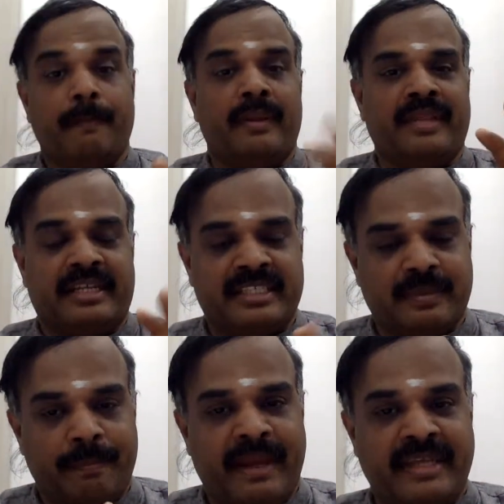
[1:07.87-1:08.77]
That is
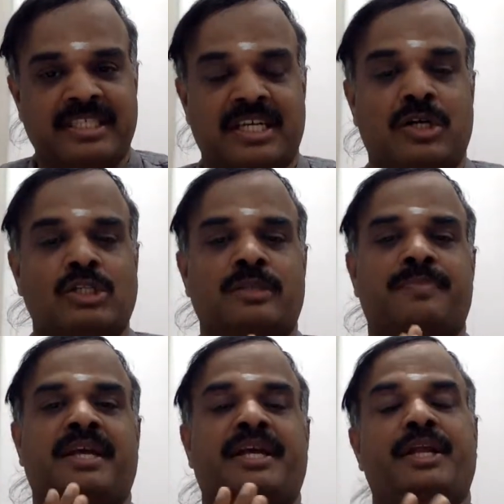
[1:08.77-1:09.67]
basic concept
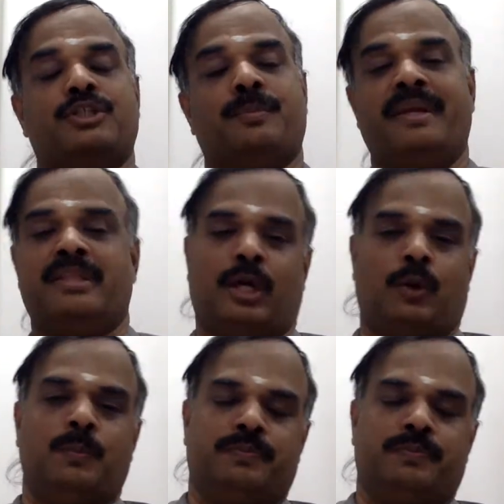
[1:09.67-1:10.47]
theory, you should be thorough.